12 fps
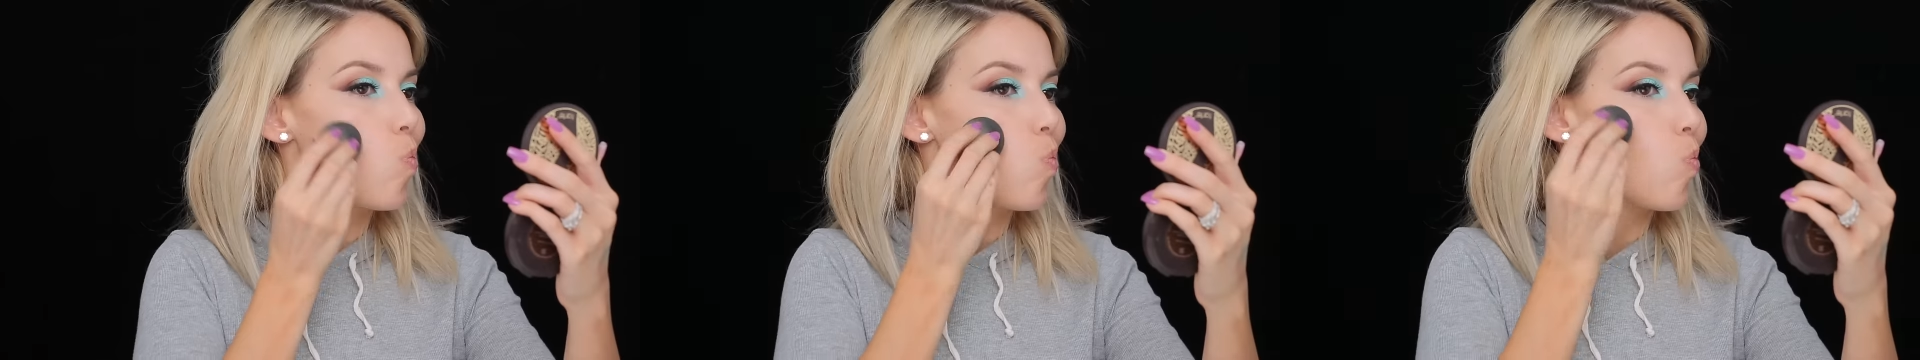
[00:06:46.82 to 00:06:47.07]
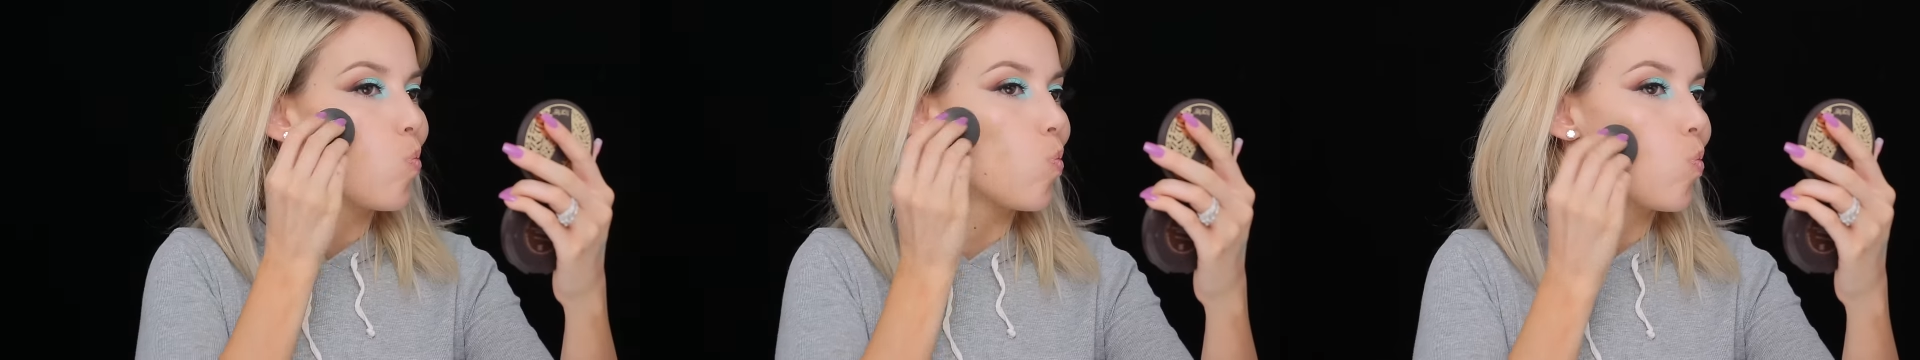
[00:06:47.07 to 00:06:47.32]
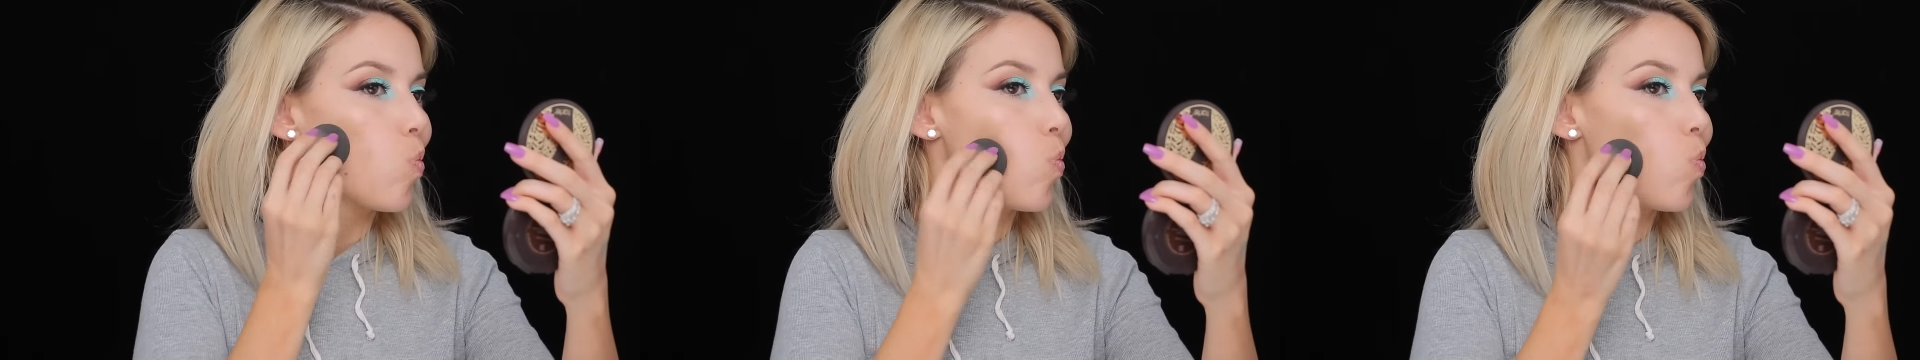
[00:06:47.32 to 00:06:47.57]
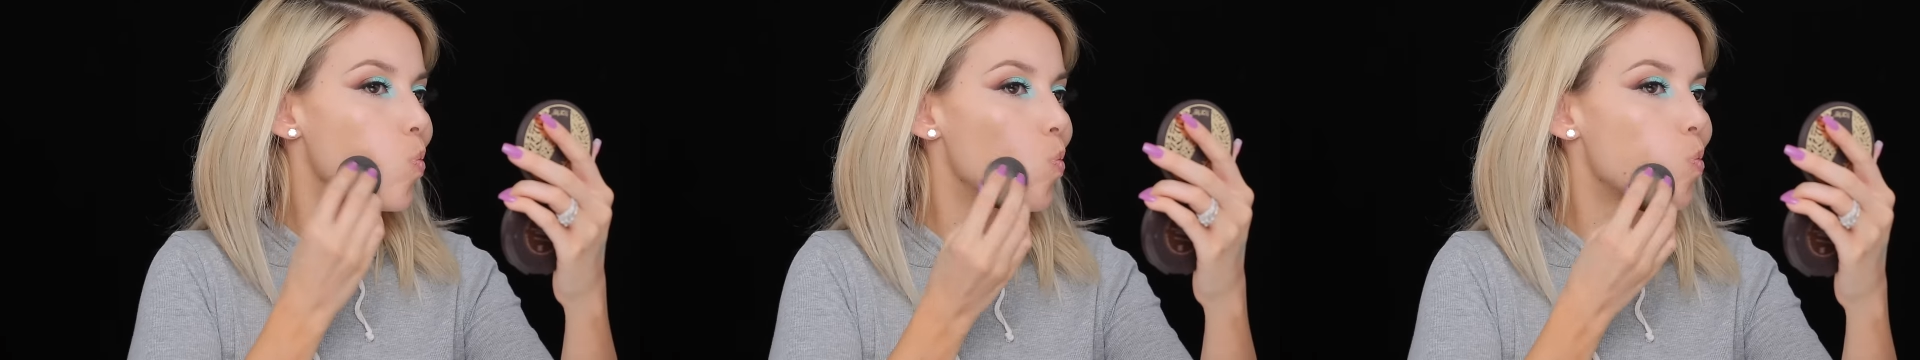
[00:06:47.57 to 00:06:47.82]
a little bit of my
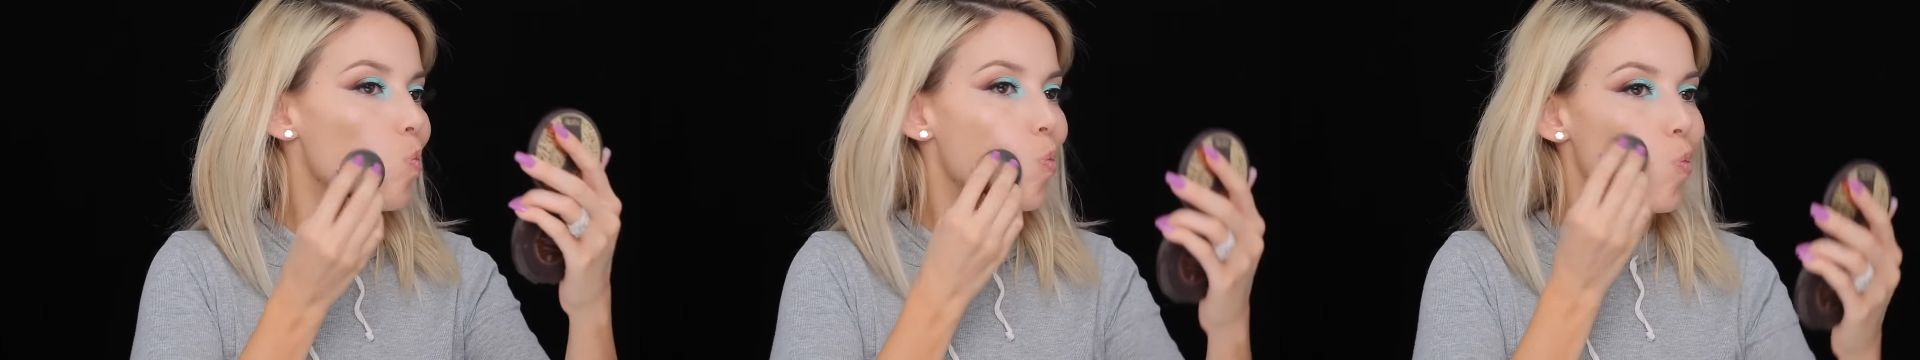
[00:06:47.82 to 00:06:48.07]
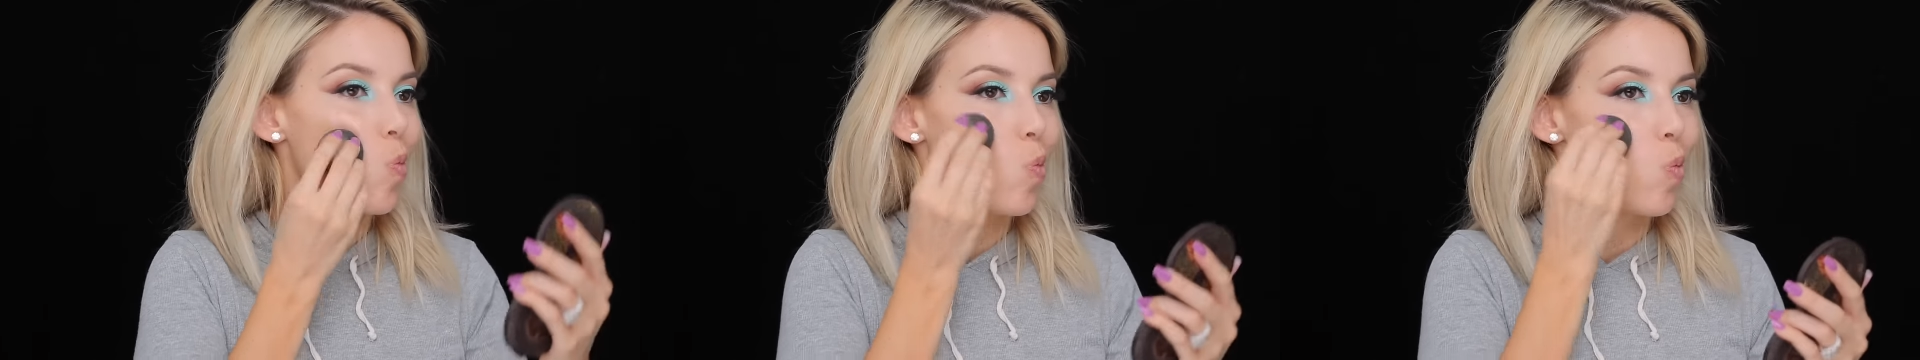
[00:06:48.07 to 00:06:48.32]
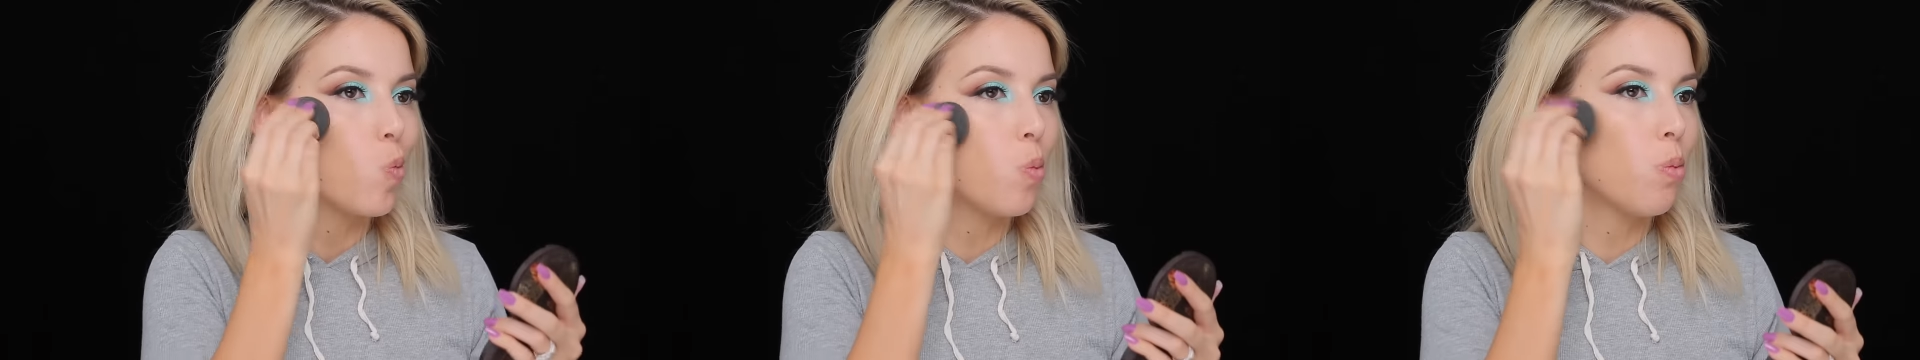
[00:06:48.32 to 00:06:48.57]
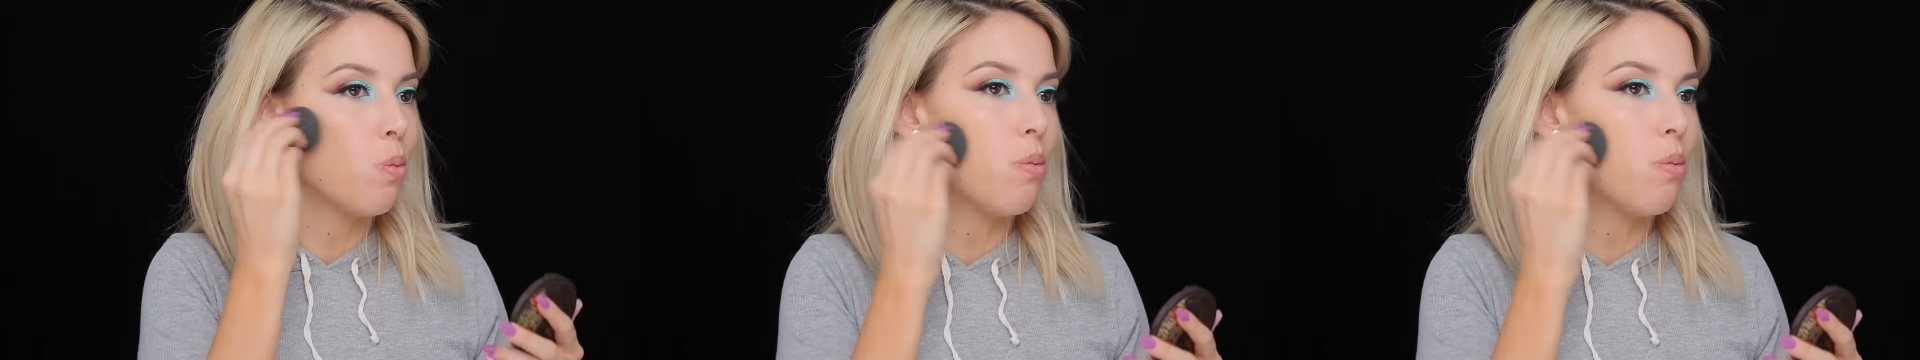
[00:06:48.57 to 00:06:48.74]
foundation,